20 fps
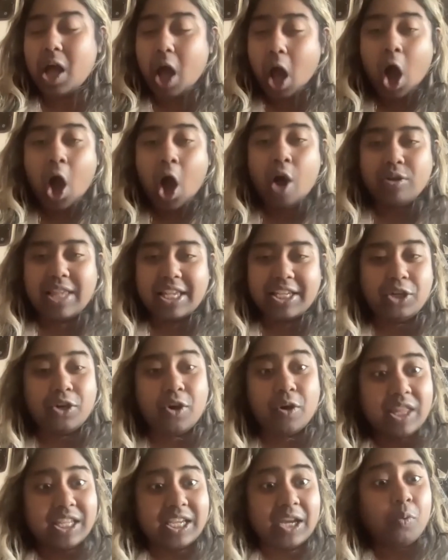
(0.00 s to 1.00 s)
oh, like
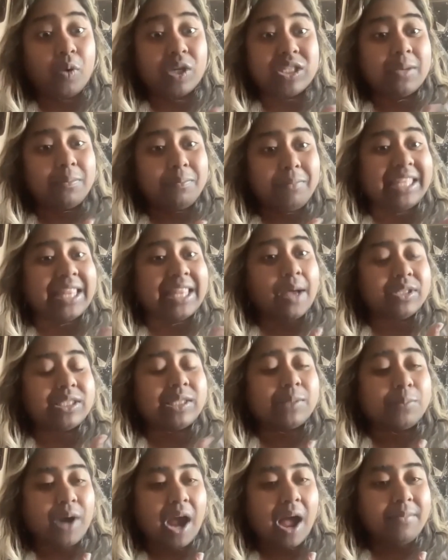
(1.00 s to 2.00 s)
like it wasn't me that was
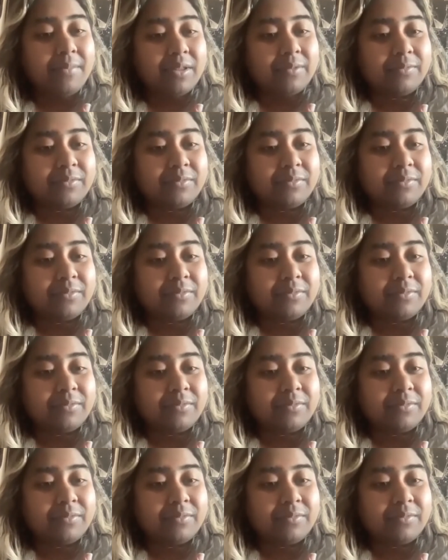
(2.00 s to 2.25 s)
the problem,